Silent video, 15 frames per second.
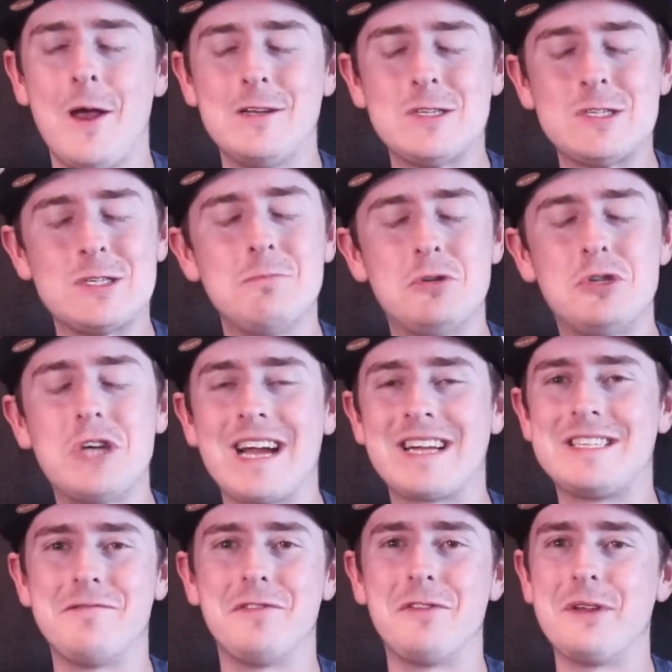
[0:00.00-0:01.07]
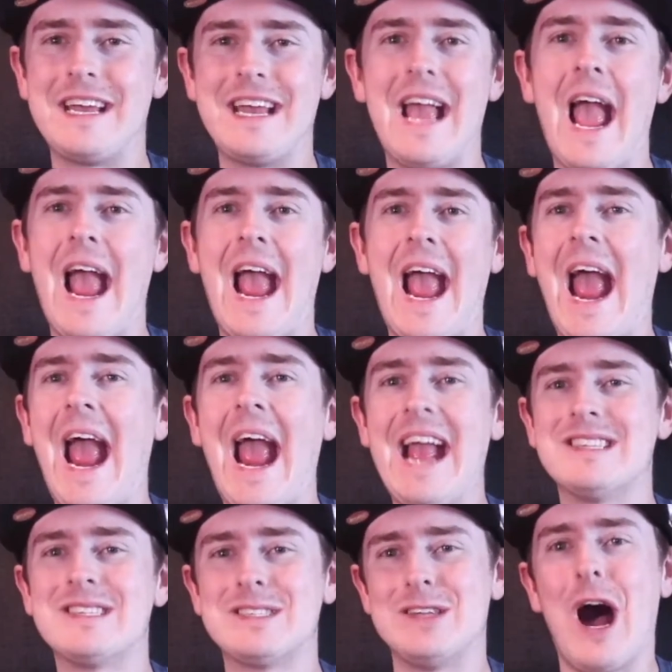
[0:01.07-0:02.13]
subjectively,
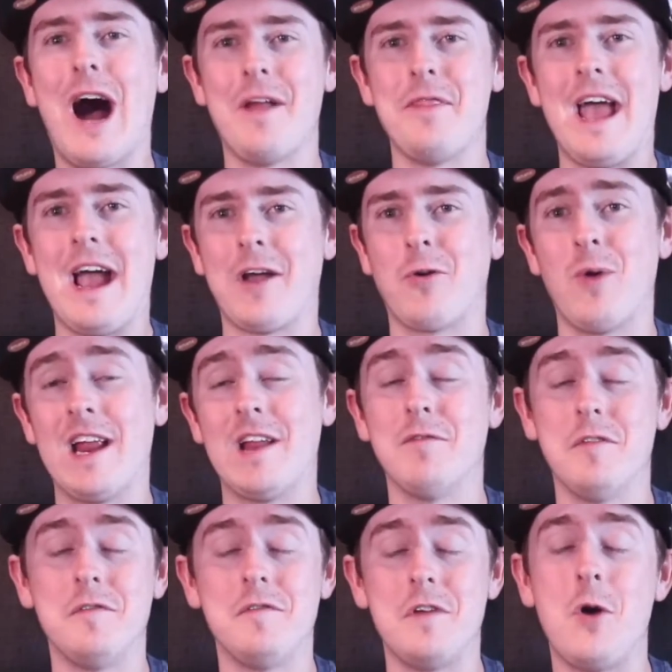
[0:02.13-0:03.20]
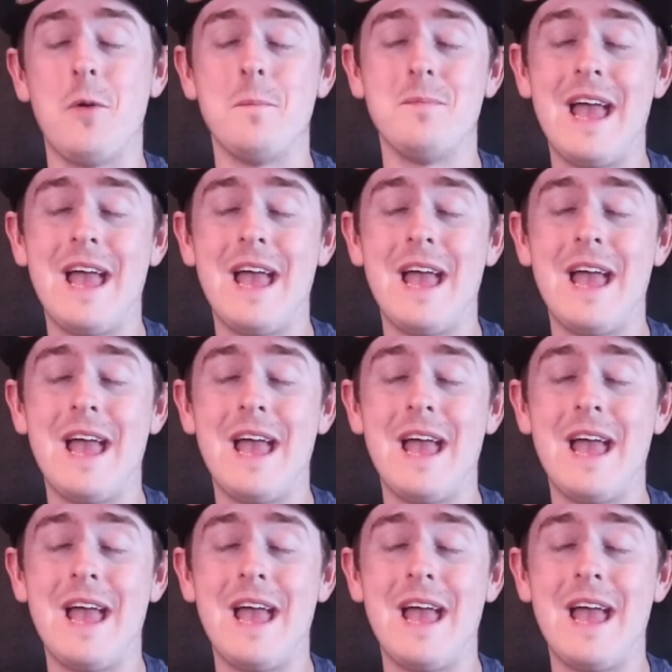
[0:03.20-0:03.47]
it's not that great of a film.